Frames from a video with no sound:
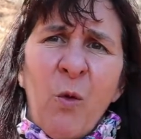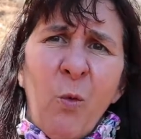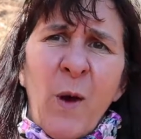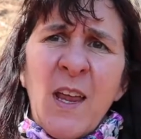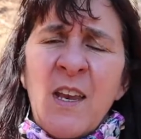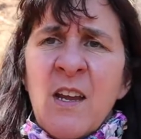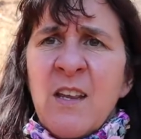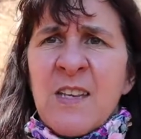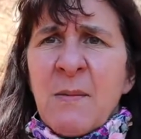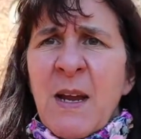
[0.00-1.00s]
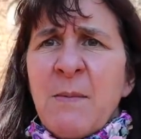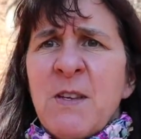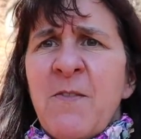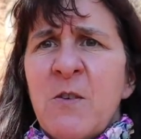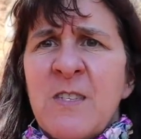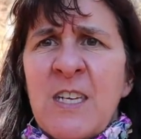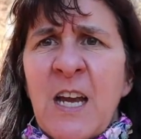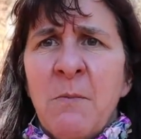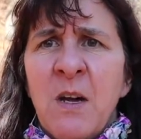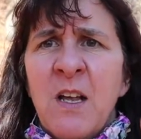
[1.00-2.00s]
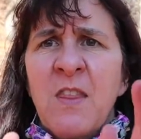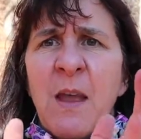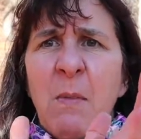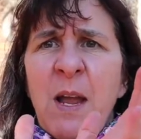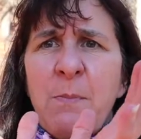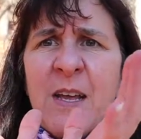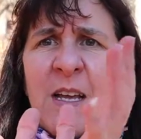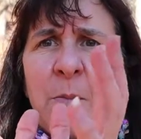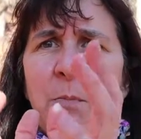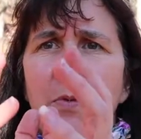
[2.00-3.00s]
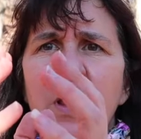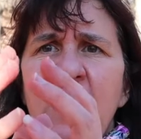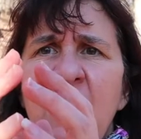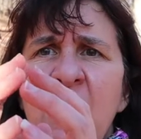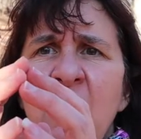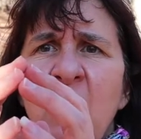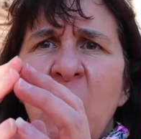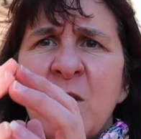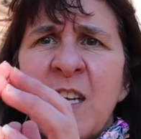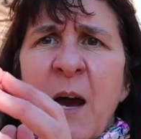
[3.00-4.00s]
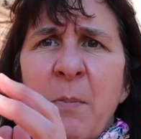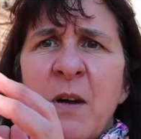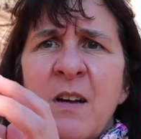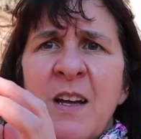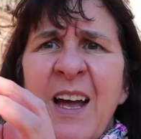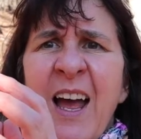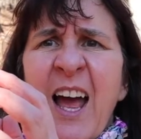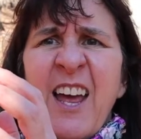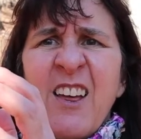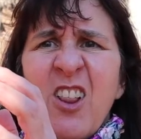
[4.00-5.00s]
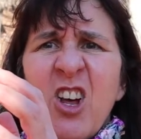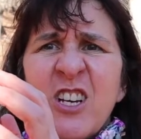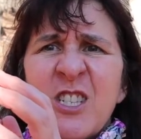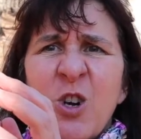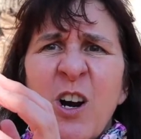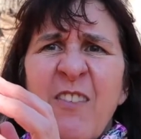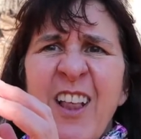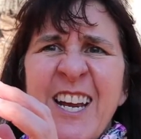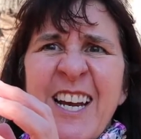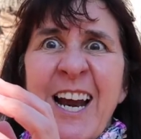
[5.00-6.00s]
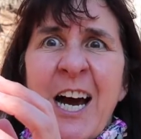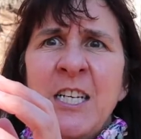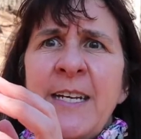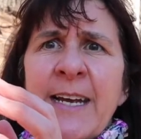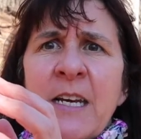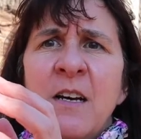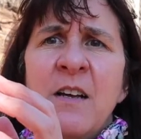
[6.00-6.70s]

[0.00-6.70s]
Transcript: When, sometimes if you see them, they might be completely closed up. And they'll look sort of like an onion.